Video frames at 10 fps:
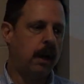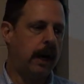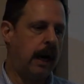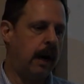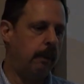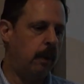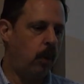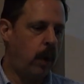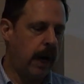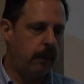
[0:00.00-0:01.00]

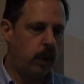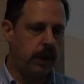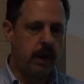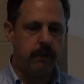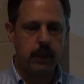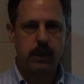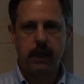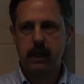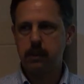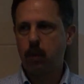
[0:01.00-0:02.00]
What I'm really
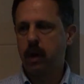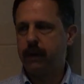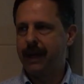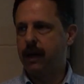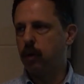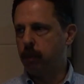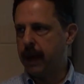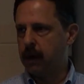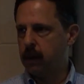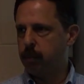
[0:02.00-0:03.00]
envisioning is more of an
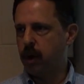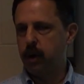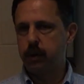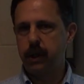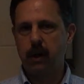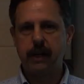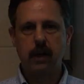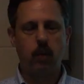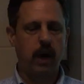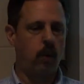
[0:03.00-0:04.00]
incremental approach here. I
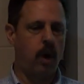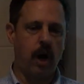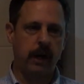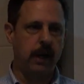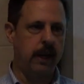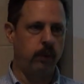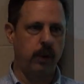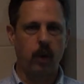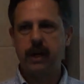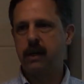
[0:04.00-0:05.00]
don't want to walk in
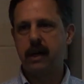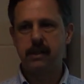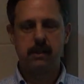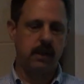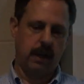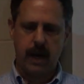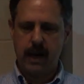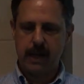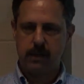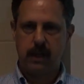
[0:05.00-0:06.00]
with great guns and say,
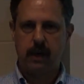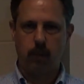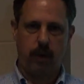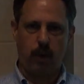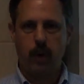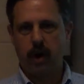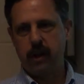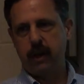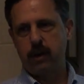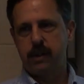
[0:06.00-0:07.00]
yeah, that's it, and we're throwing
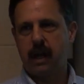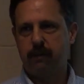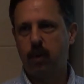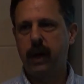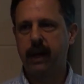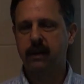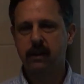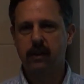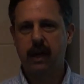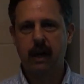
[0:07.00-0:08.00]
all the old stuff away.
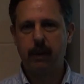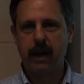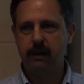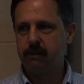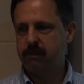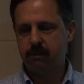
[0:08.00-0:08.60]
Okay, I'm not